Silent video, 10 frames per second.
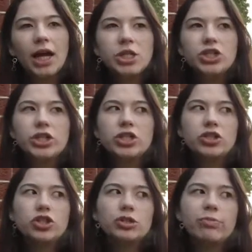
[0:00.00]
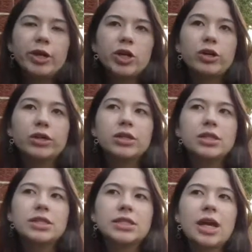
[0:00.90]
I joined YouTube
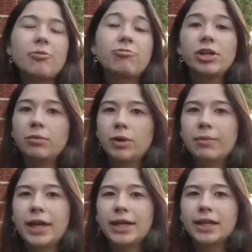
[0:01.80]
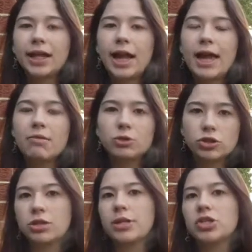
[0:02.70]
because I really want to make animal
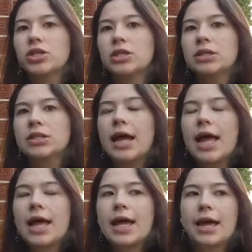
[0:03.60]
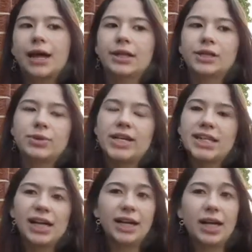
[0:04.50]
documentaries, and that's why I
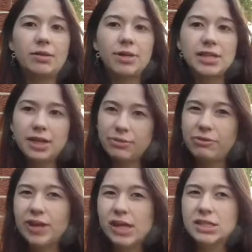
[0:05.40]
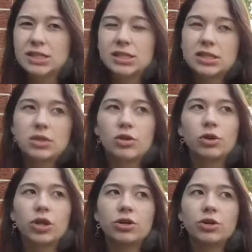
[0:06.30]
started Amy's Animal Facts,
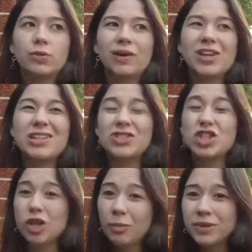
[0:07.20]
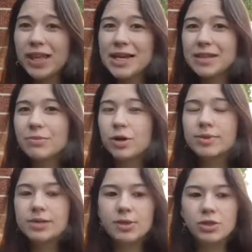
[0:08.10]
although I've kind of stopped that at the
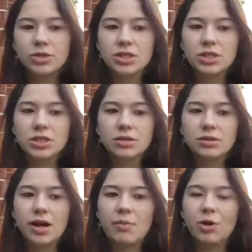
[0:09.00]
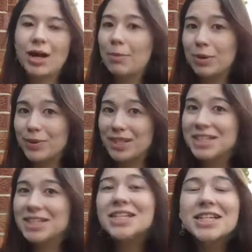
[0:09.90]
moment because I'm not happy with
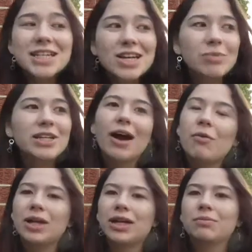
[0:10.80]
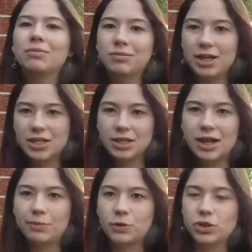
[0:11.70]
it. But yeah, I want to get into
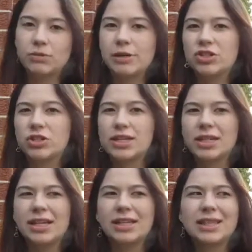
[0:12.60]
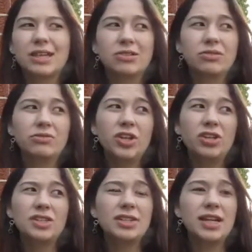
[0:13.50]
animal documentaries and things, and
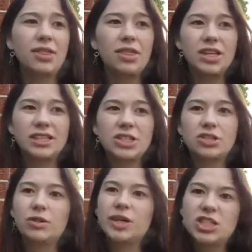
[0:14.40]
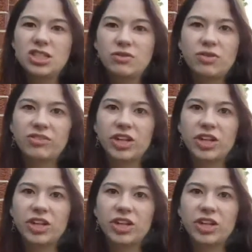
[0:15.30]
vlogs and other things I do, I just do for